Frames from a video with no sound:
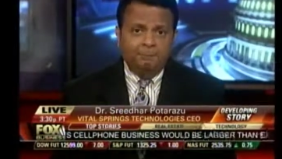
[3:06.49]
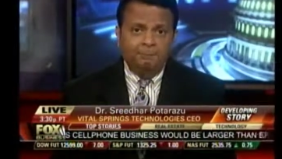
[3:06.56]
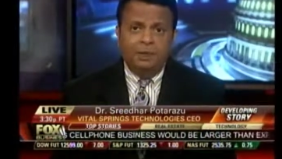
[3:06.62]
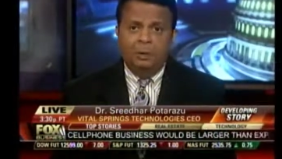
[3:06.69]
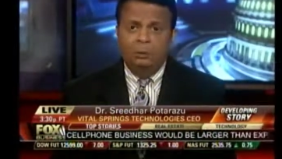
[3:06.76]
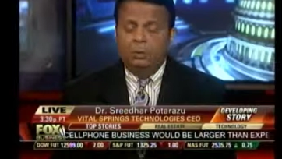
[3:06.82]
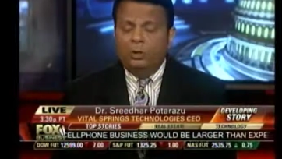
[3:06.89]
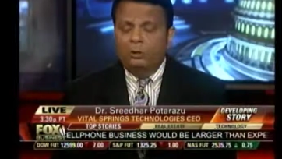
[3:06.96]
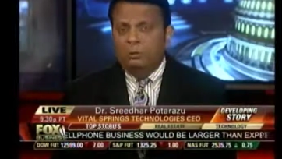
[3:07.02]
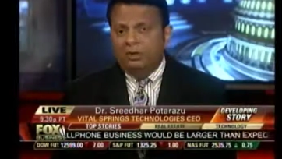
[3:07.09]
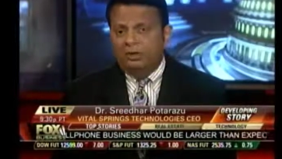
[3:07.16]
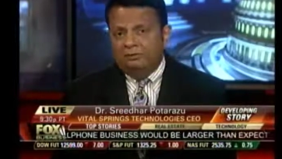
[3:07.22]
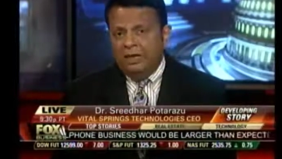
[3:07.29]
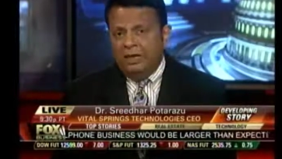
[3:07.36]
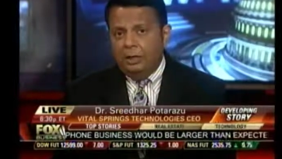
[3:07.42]
that we
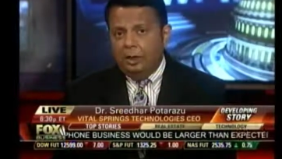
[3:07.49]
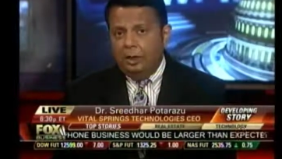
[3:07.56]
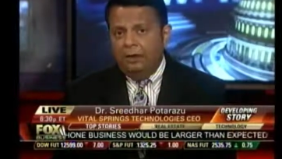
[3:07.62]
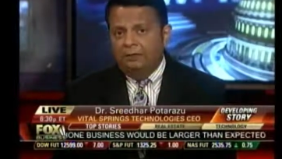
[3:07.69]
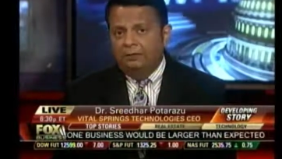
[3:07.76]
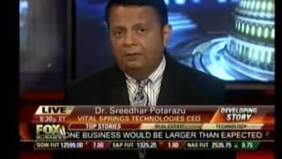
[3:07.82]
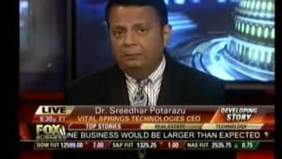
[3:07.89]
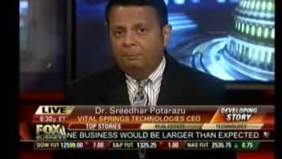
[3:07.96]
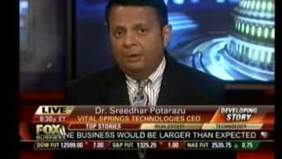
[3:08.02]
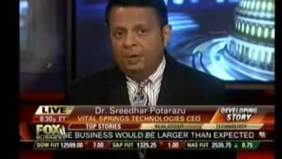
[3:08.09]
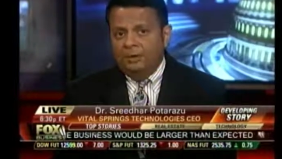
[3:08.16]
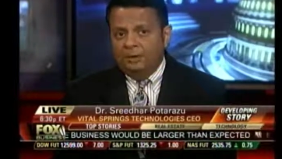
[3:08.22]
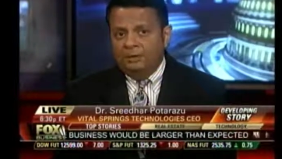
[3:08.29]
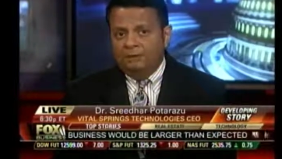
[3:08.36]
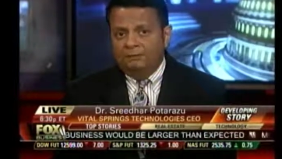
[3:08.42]
would take on the
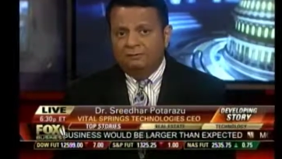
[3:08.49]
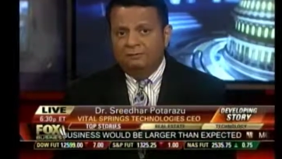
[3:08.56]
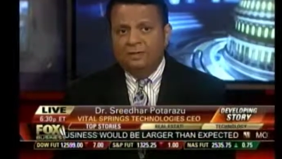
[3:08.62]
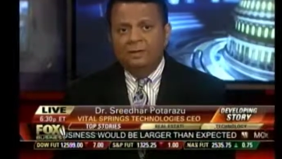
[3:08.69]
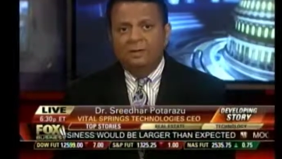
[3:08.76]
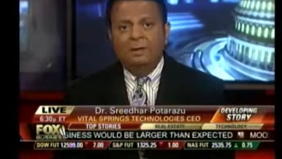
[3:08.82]
dependents,